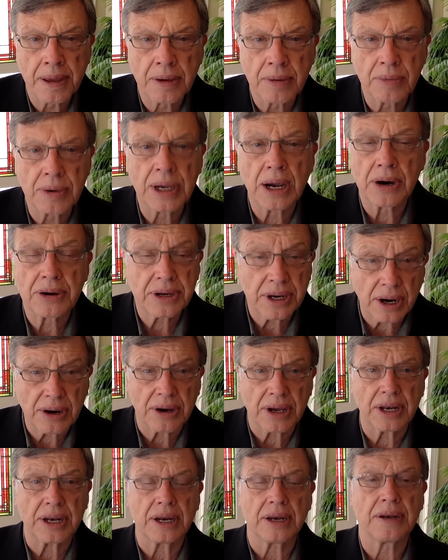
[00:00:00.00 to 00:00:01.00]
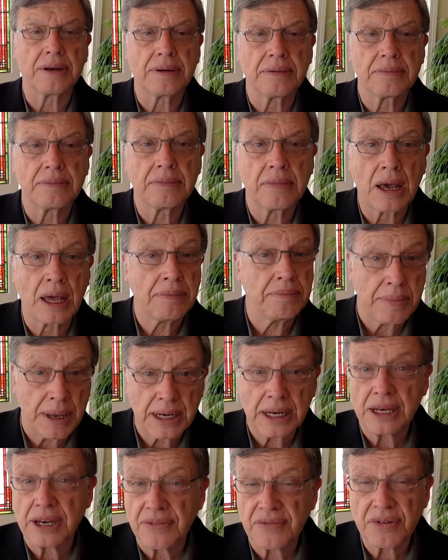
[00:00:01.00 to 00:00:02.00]
We are targeted on
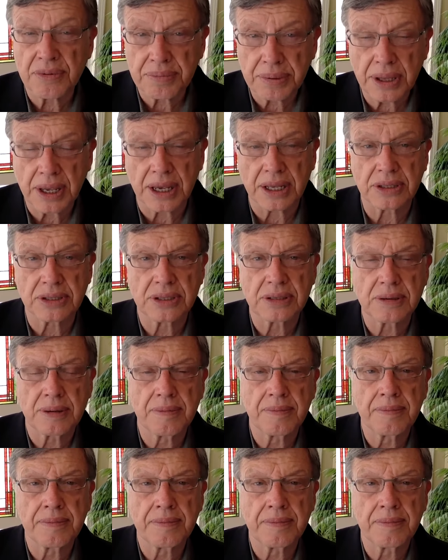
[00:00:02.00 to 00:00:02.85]
many different planes.